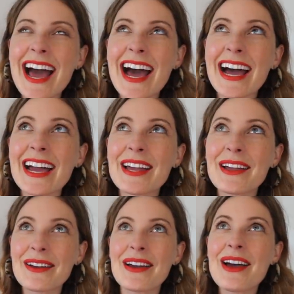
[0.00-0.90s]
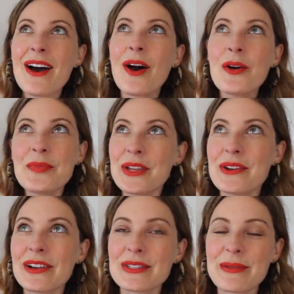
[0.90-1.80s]
I hope that you
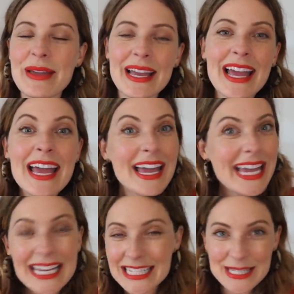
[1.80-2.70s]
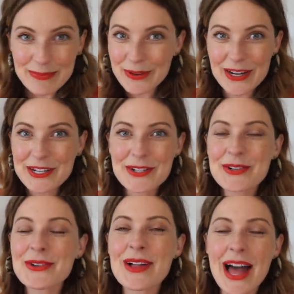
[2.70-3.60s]
got something
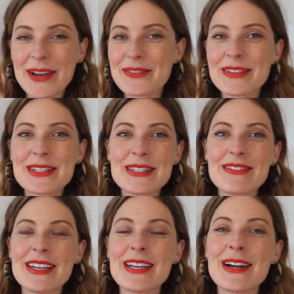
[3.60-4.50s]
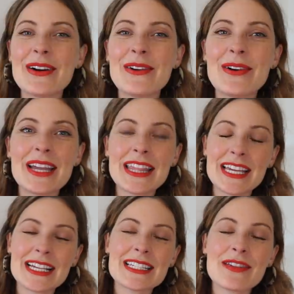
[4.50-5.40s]
inspirational out of this video.
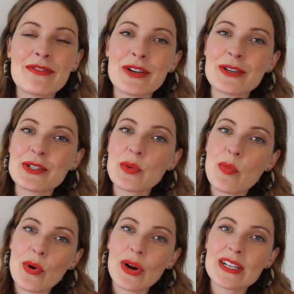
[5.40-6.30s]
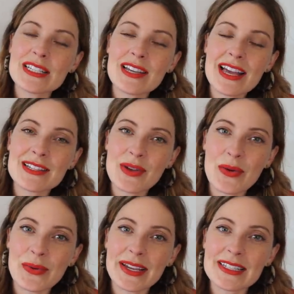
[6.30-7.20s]
Thanks for your support as
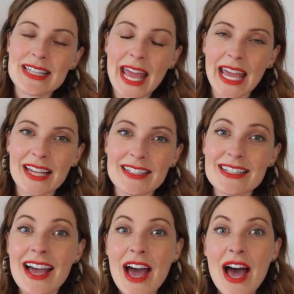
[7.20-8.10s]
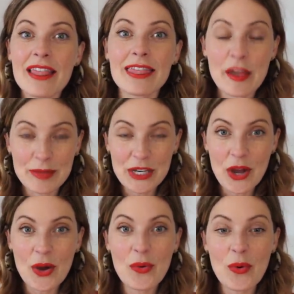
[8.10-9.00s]
always. And let me
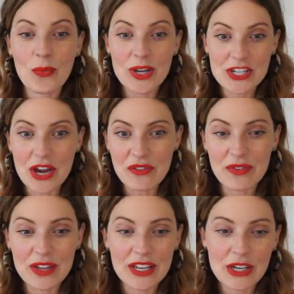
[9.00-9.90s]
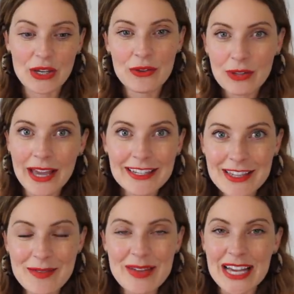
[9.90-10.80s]
know which outfit you
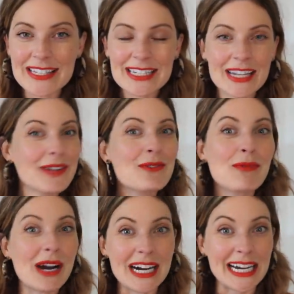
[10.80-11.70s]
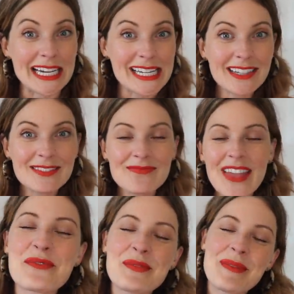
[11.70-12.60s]
liked the best and why.
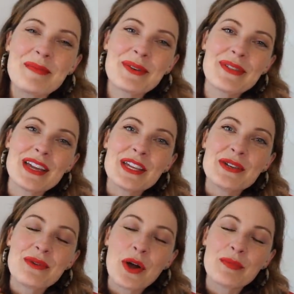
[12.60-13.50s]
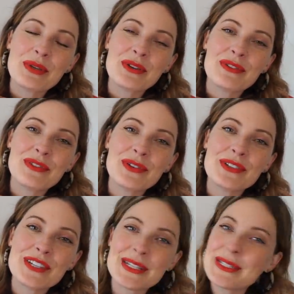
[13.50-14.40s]
Remember that you are beautiful
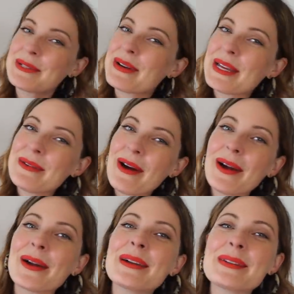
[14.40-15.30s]
just the way you are.